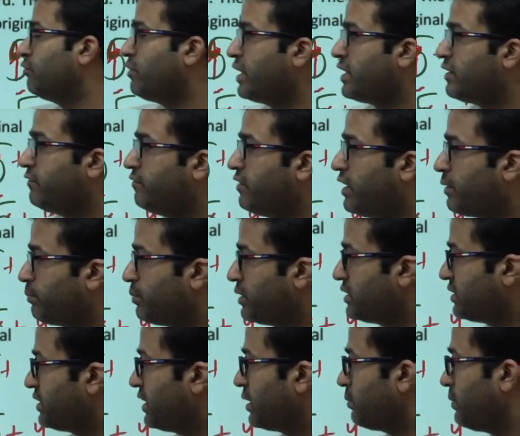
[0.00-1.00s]
y, 5 plus
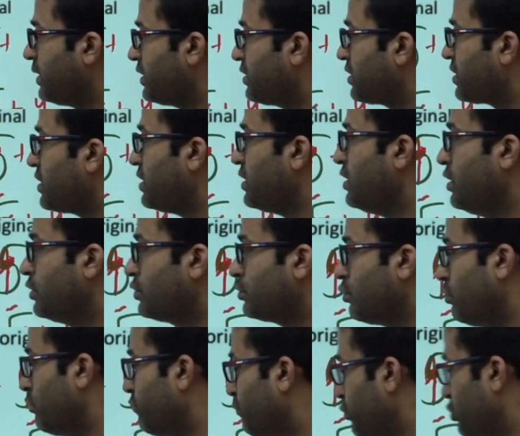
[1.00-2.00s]
z by 3.
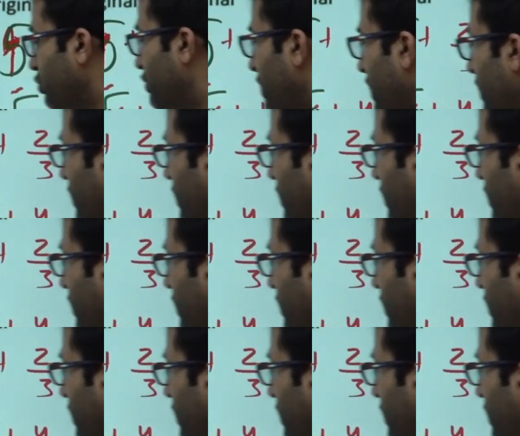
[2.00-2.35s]
Solve for z.